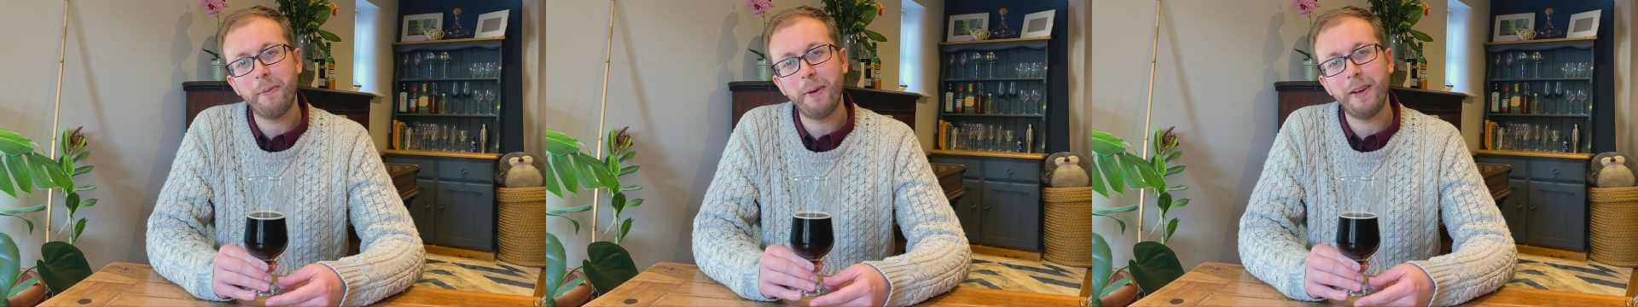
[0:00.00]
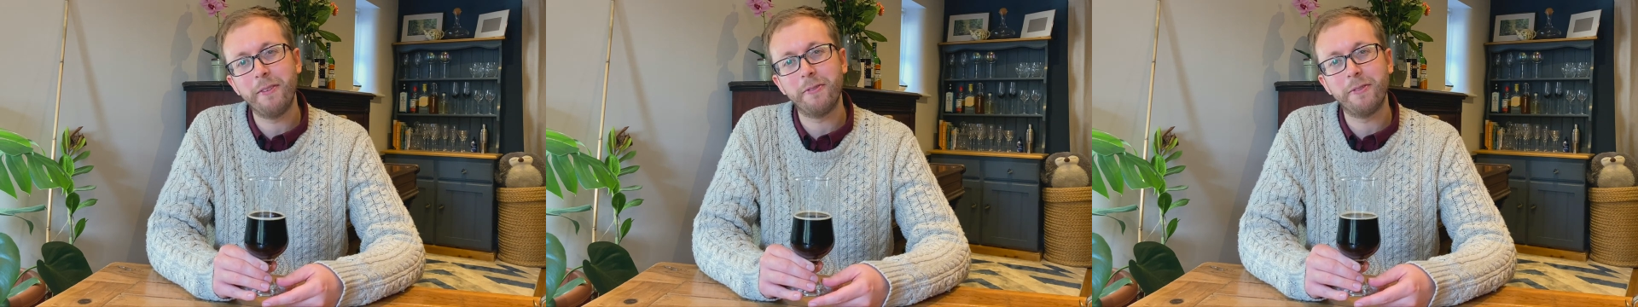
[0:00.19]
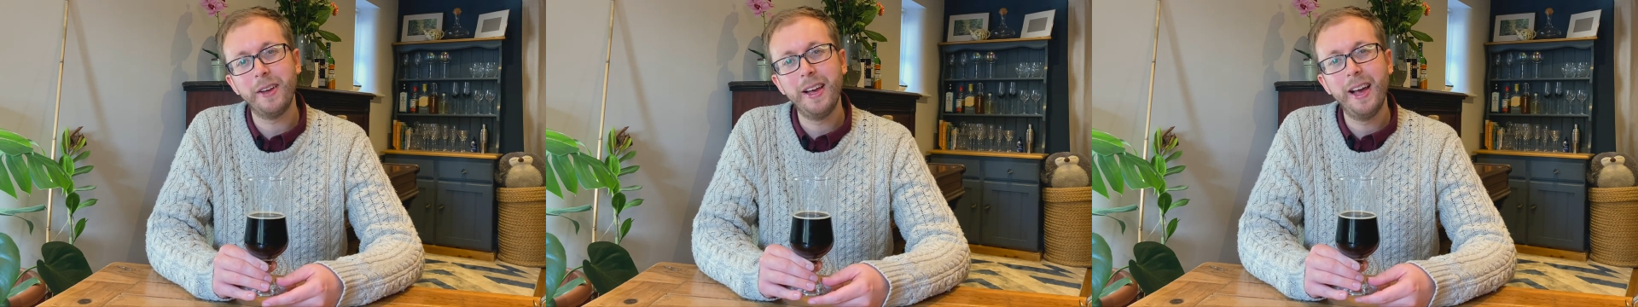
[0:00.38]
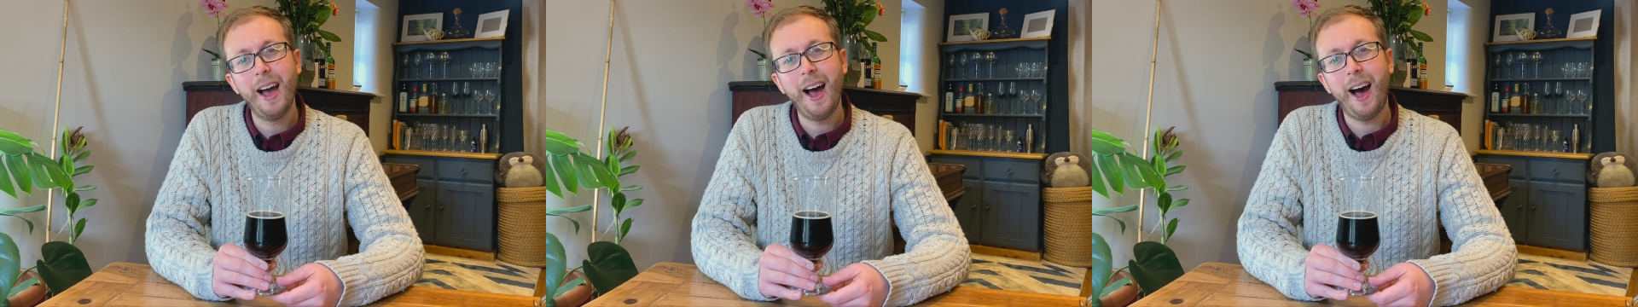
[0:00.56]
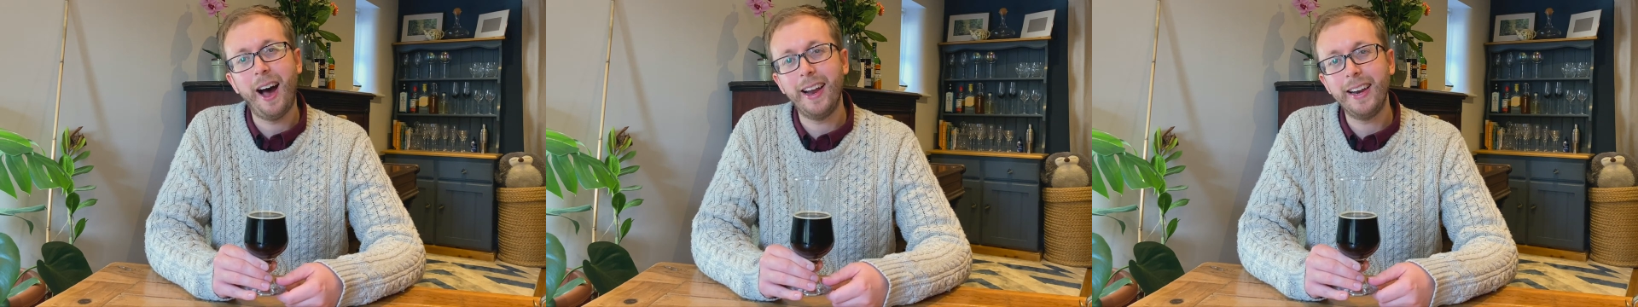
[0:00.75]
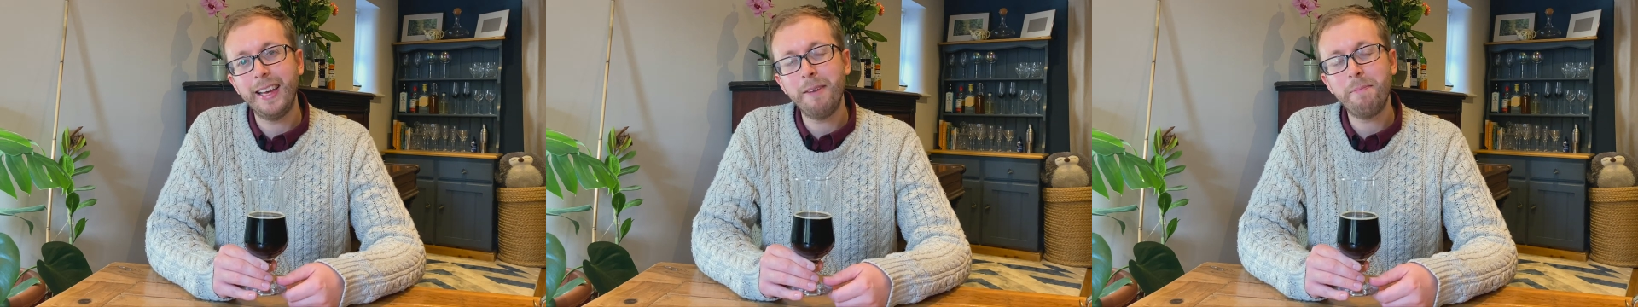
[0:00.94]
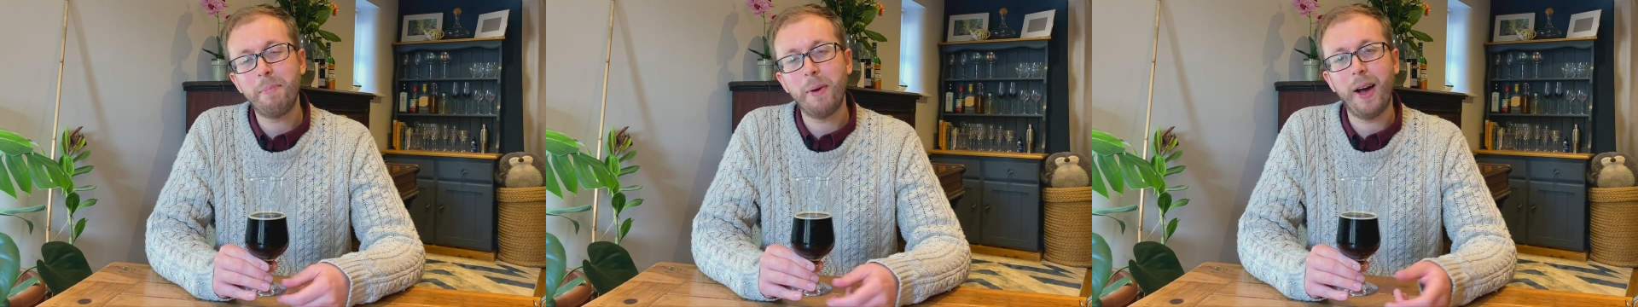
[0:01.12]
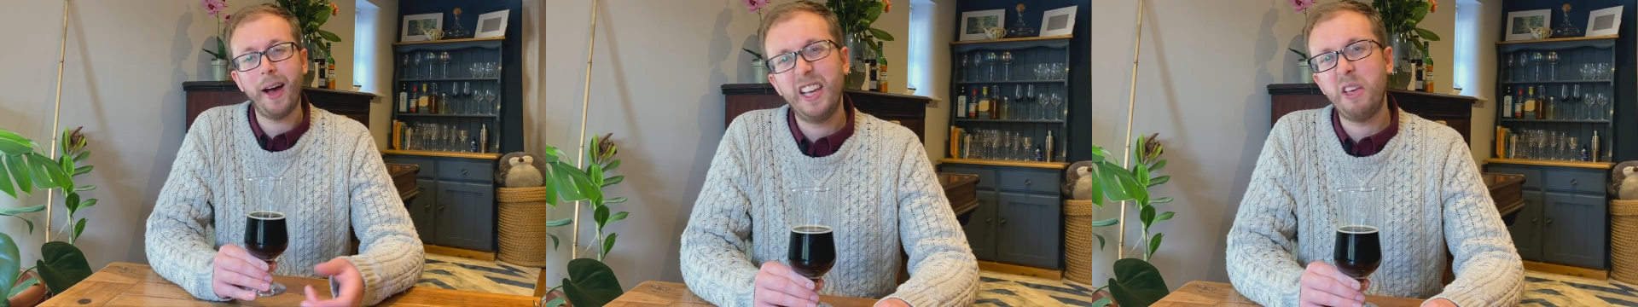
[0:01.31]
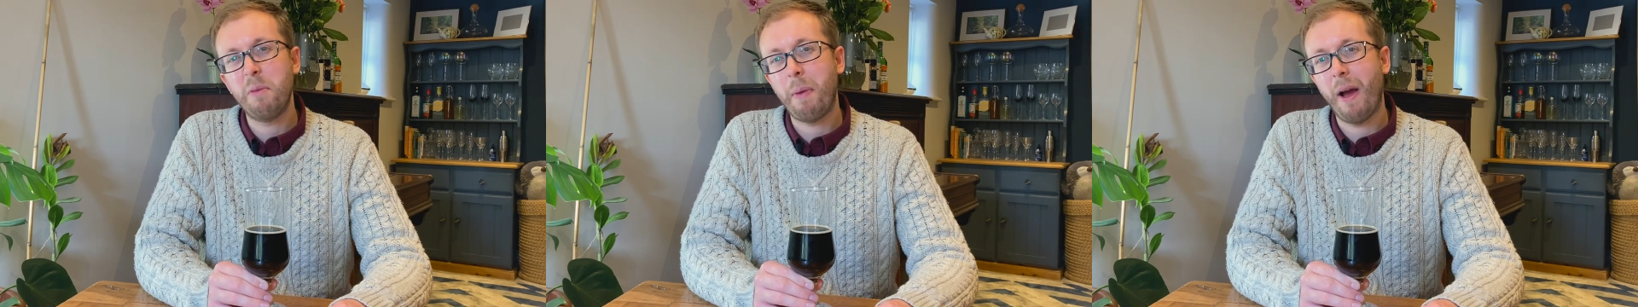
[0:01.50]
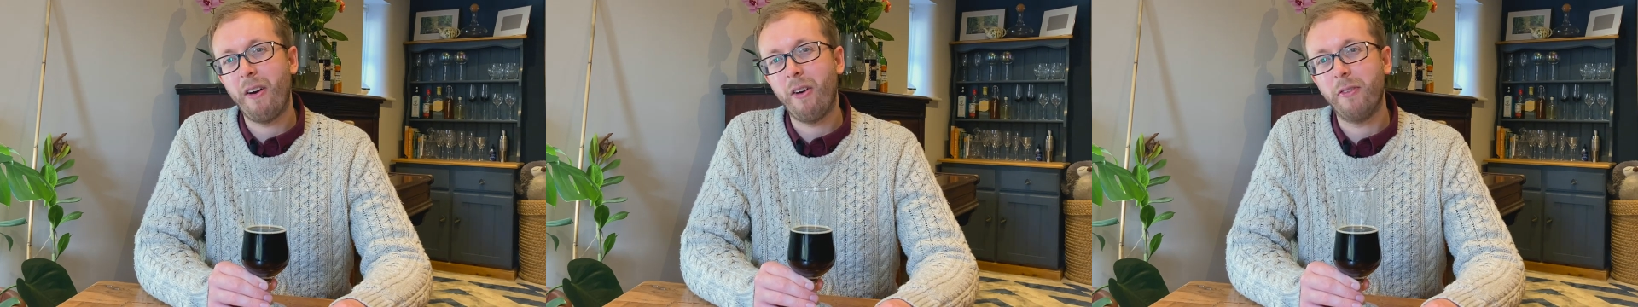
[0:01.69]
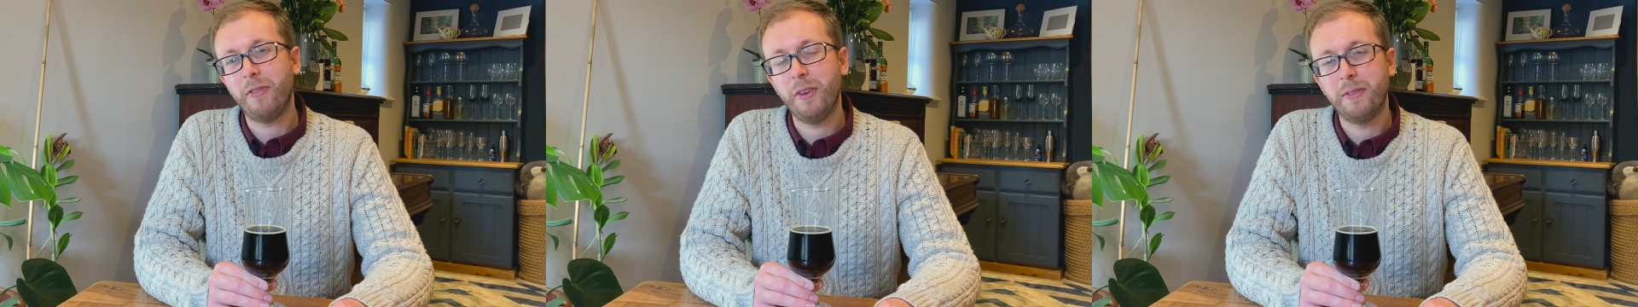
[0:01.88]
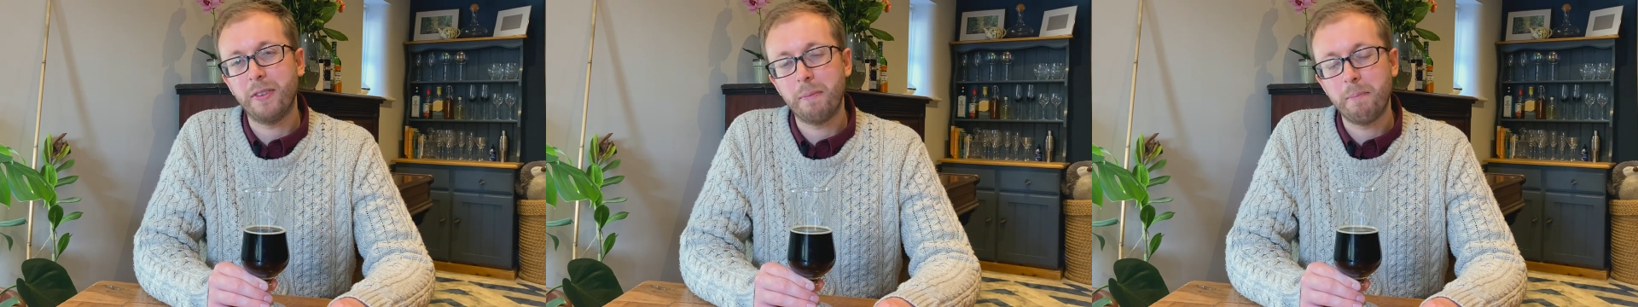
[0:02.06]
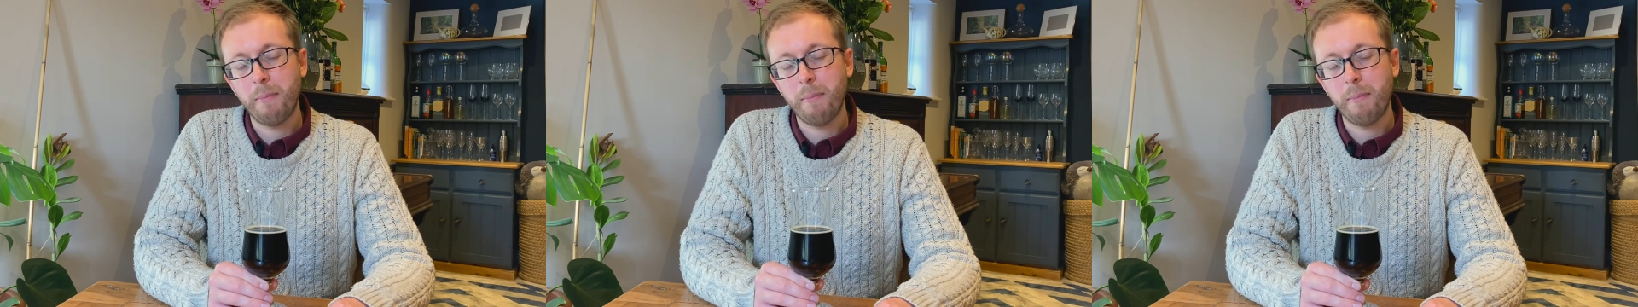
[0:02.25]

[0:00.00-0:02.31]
with honey, but you're better off using